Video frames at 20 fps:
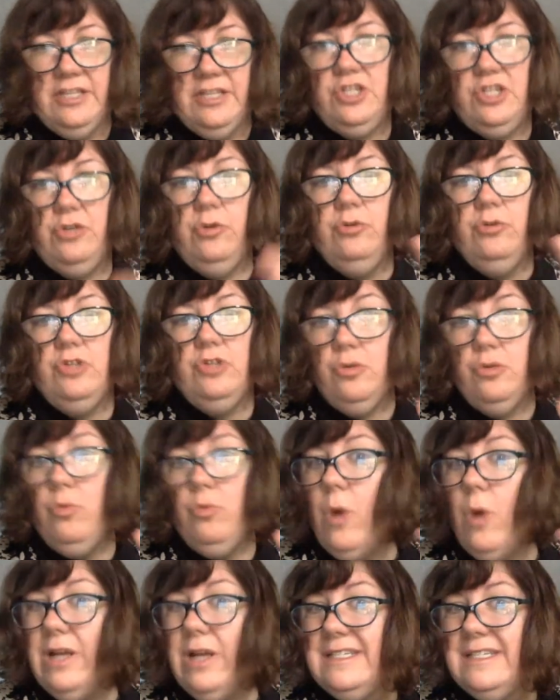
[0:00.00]
to do
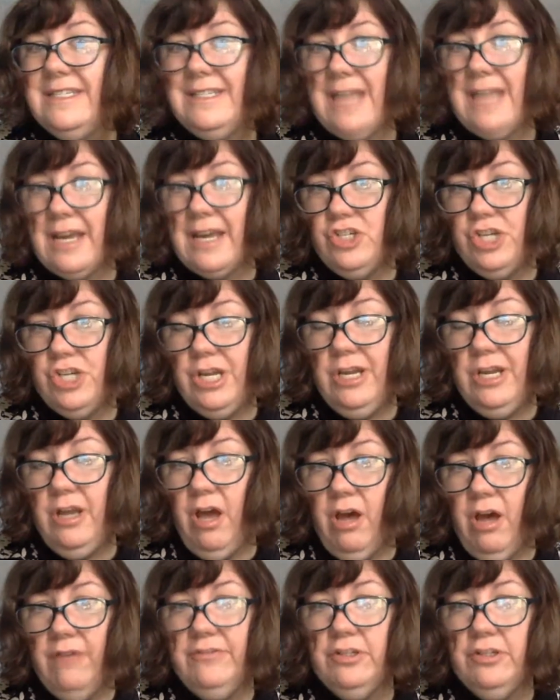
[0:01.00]
one section
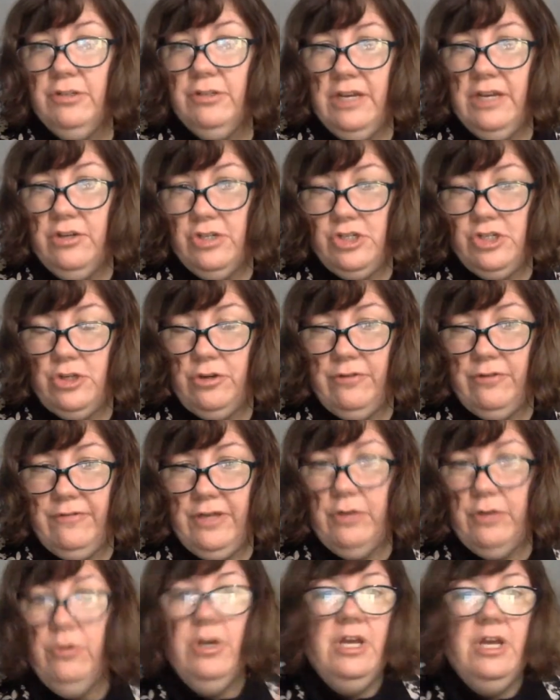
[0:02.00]
of your literature
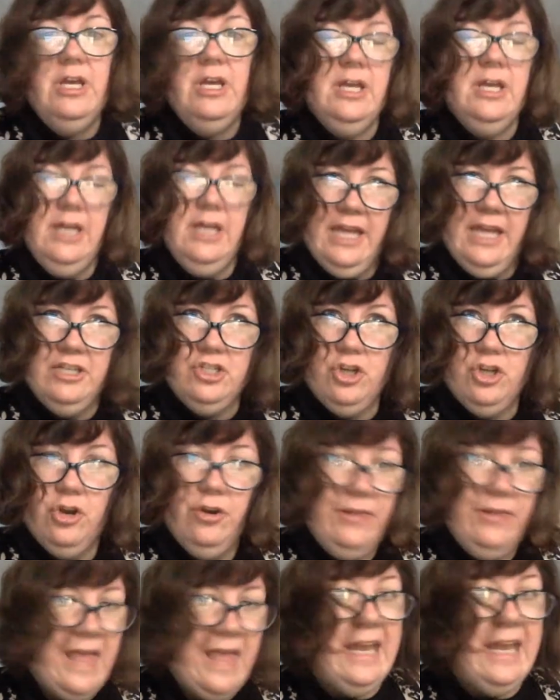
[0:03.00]
review and
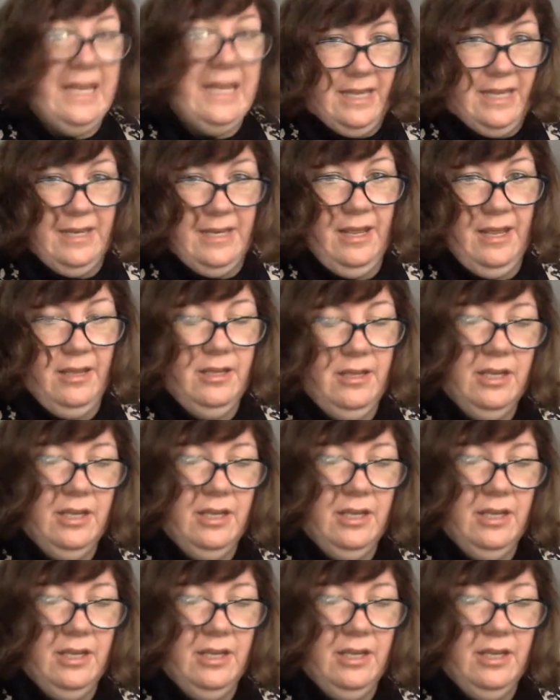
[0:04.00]
turn that in